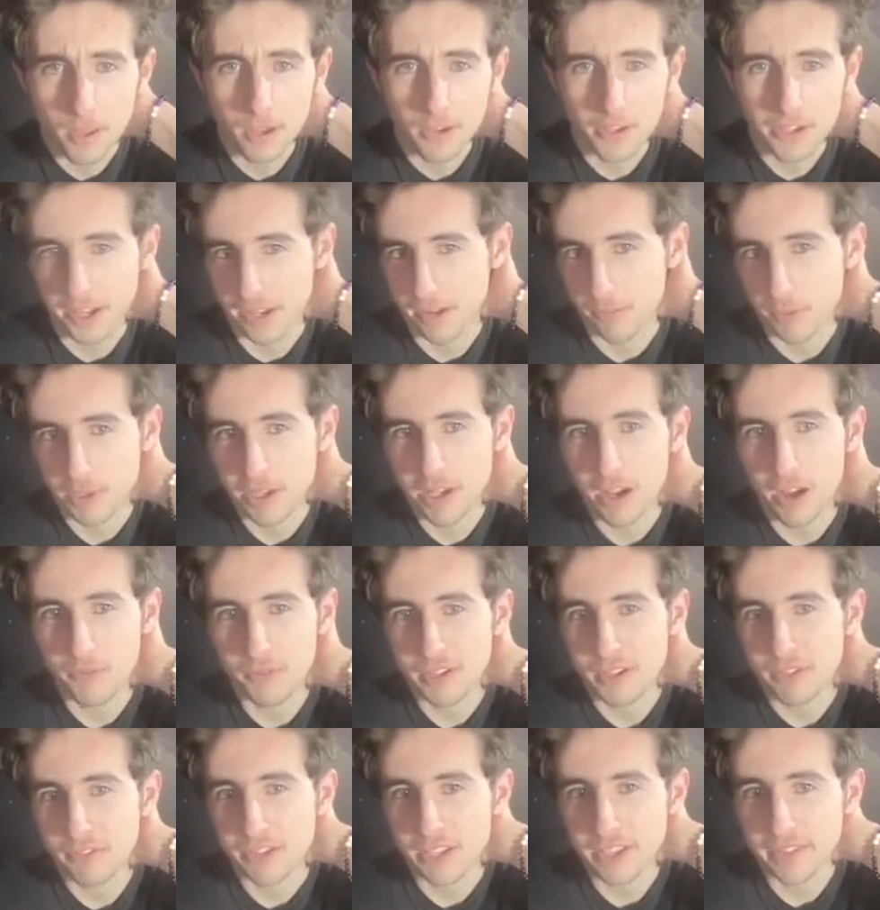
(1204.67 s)
Okay, we can't
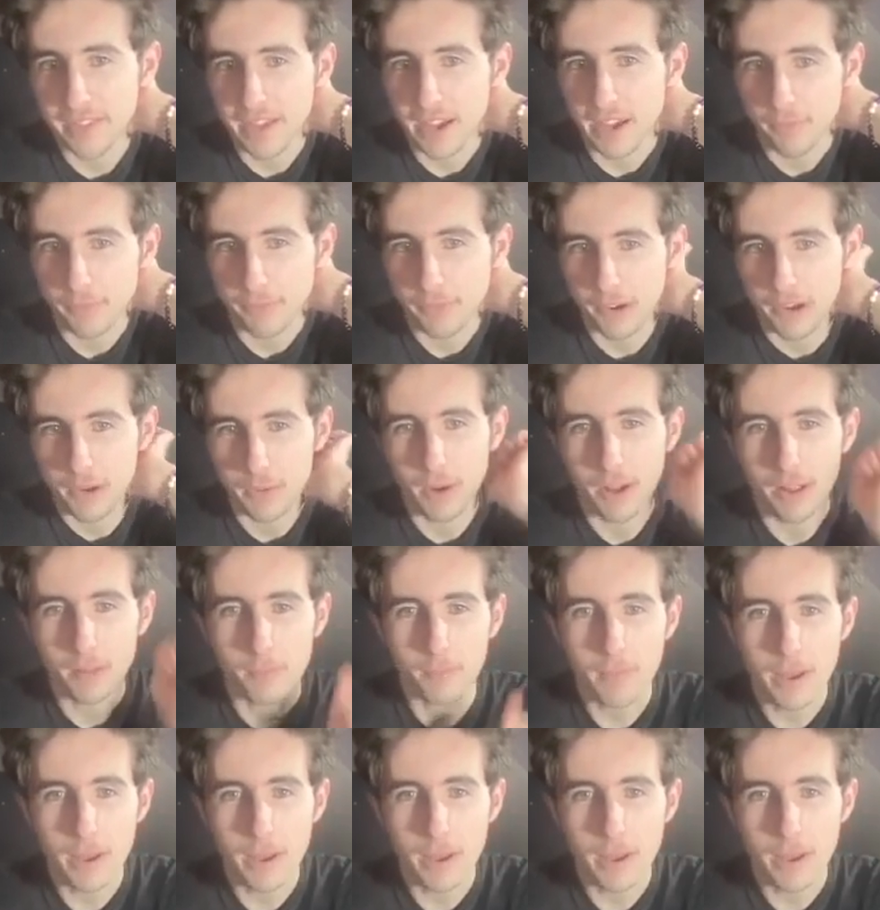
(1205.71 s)
really read that very well.